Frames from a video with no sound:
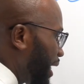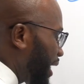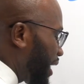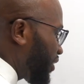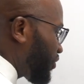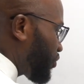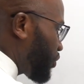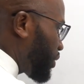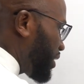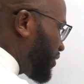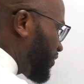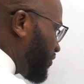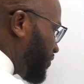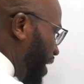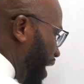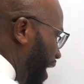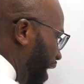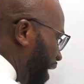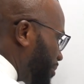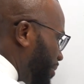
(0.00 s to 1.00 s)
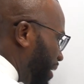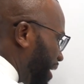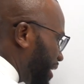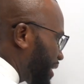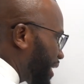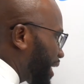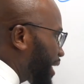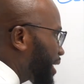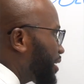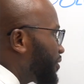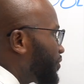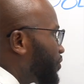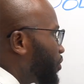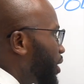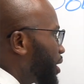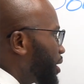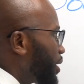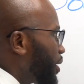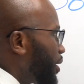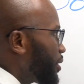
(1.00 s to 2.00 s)
If we divide by negative
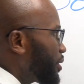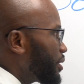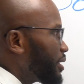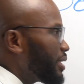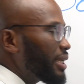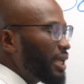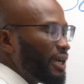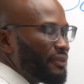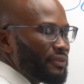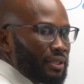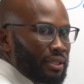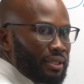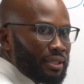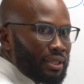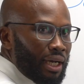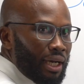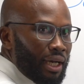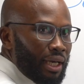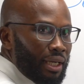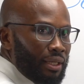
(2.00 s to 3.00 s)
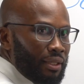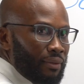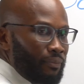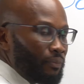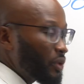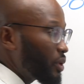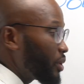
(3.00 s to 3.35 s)
1 on the left side,